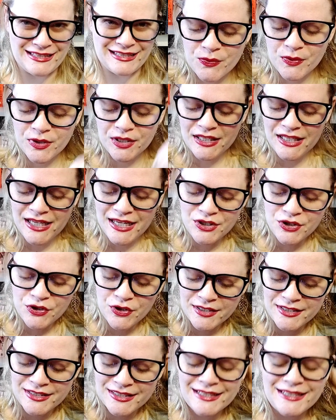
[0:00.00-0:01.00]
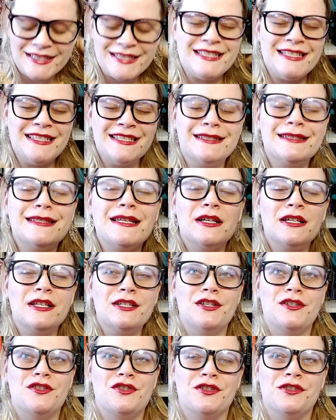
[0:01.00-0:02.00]
It's really interesting because these
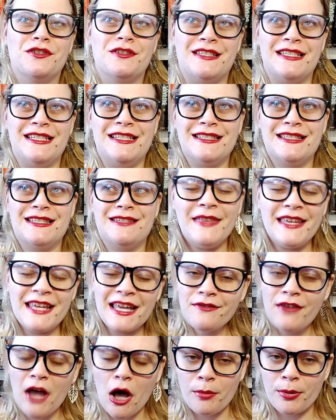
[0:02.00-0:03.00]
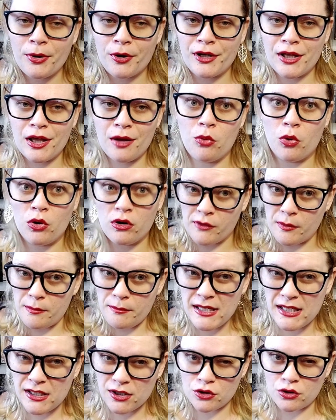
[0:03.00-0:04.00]
additional scenes, they give Calpurnia more of a
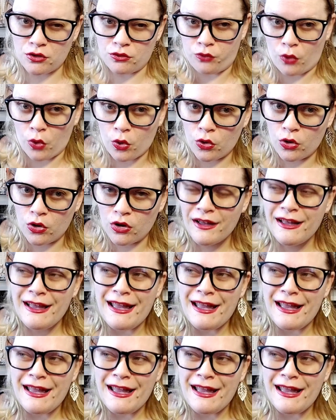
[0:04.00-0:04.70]
meatier role.